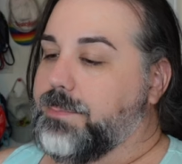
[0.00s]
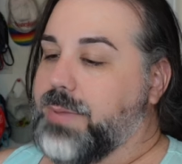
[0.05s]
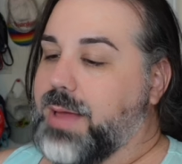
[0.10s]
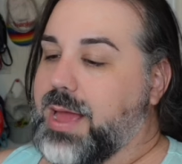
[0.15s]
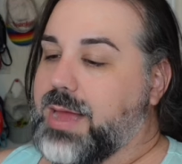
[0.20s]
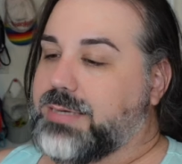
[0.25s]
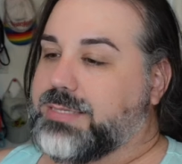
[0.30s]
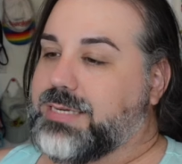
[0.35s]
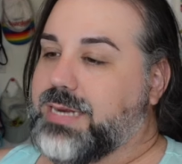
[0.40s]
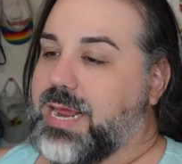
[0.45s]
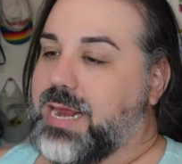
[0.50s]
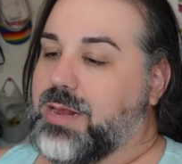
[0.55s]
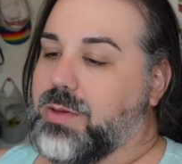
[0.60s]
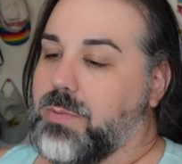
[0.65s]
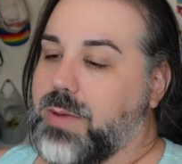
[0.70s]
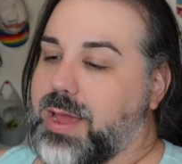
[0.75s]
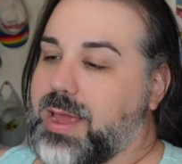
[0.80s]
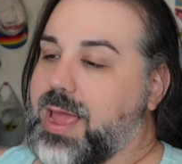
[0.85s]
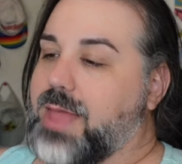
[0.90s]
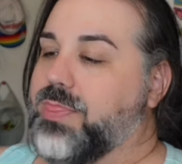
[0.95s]
but
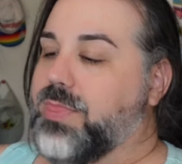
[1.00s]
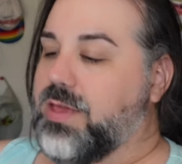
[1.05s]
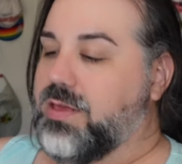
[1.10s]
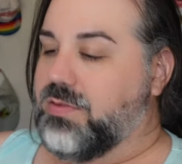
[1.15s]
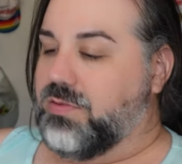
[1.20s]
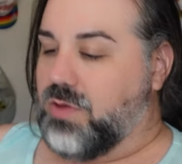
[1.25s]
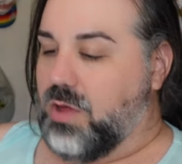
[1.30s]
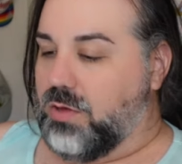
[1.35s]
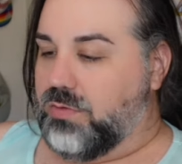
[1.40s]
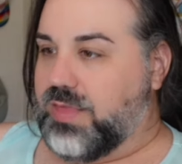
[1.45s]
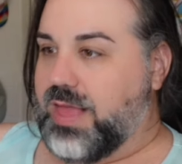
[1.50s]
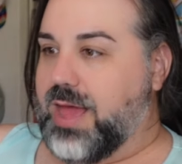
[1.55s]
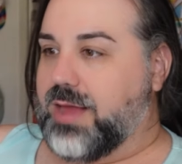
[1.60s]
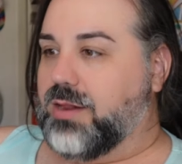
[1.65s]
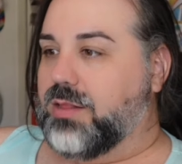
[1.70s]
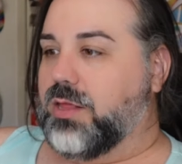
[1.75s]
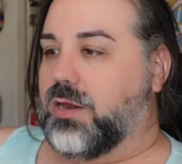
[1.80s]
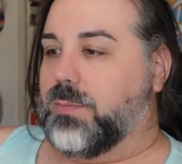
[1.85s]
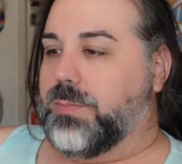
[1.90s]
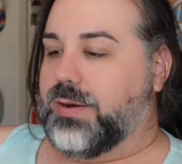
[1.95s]
anyway, and these dolls had
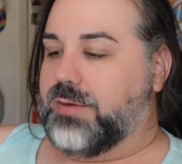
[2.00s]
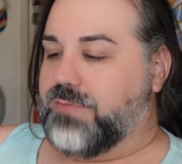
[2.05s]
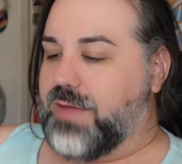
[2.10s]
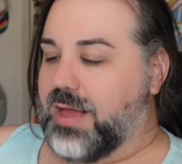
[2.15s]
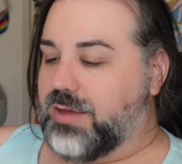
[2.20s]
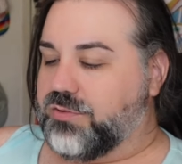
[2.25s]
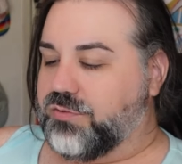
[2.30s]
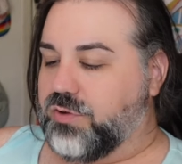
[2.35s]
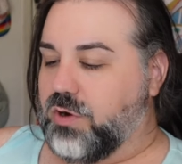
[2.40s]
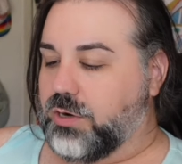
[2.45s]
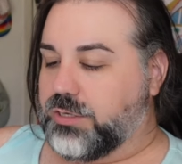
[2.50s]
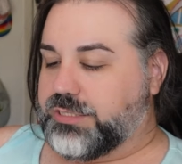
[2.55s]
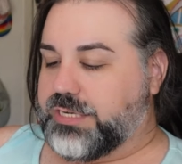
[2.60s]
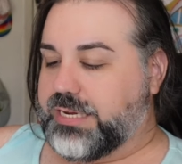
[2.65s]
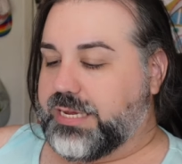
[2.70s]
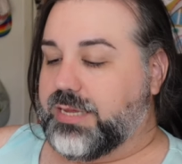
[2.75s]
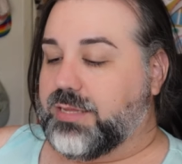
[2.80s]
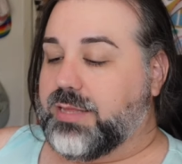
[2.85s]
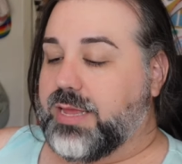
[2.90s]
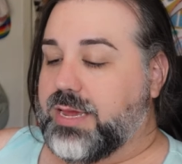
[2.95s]
a little bit of extra
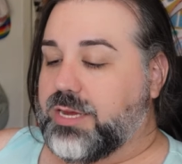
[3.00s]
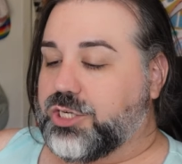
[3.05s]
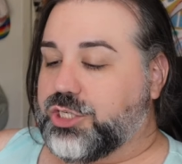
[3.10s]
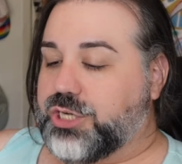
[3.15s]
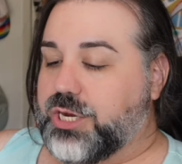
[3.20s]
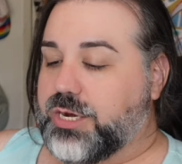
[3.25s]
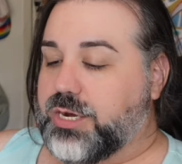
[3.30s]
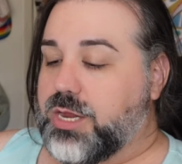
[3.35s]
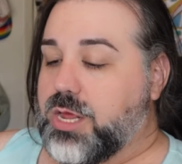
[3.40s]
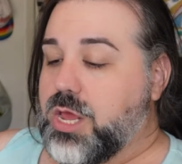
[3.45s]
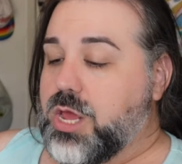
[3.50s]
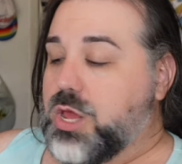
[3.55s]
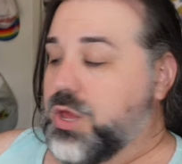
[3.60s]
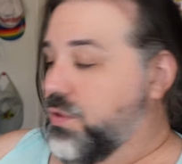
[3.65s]
articulation.